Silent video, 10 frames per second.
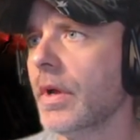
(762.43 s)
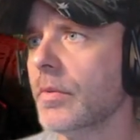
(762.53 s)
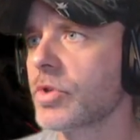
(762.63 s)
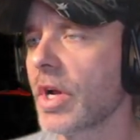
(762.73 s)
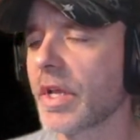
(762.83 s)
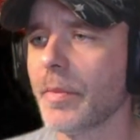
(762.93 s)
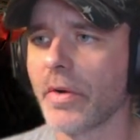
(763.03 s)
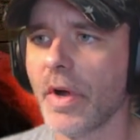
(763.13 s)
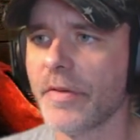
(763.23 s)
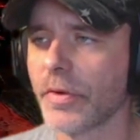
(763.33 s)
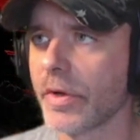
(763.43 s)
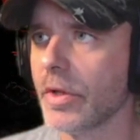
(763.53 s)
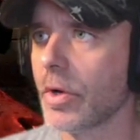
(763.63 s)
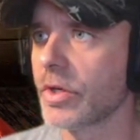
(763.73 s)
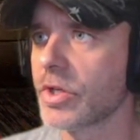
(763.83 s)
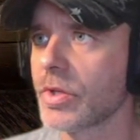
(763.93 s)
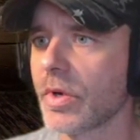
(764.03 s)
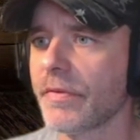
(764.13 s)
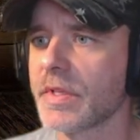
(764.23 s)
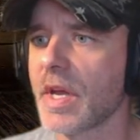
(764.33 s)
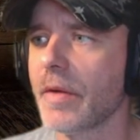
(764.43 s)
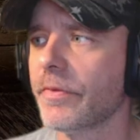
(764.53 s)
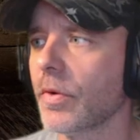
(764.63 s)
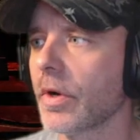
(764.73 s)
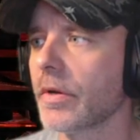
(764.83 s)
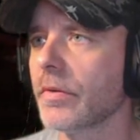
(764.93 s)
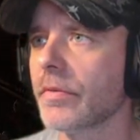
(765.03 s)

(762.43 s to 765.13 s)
Trying to get my rifle reloaded, just don't have the time for it.